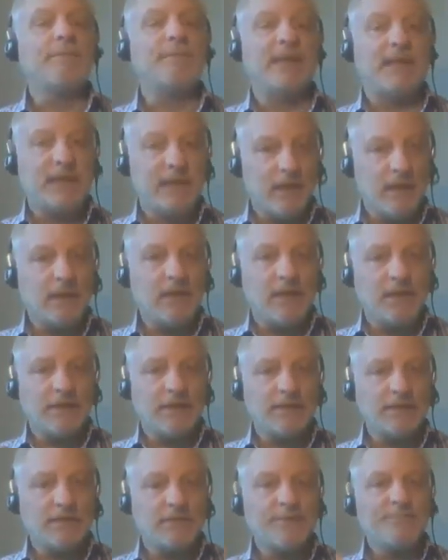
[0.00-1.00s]

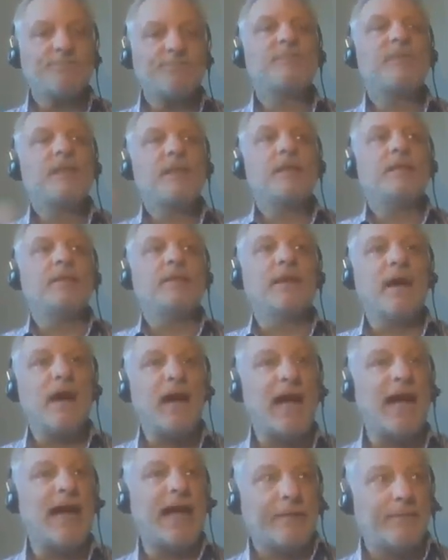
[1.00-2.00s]
because the
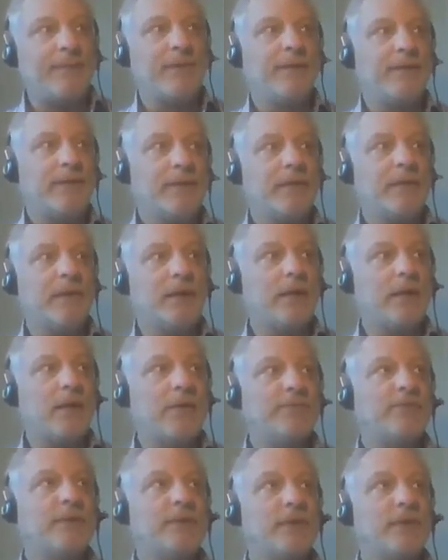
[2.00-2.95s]
hype of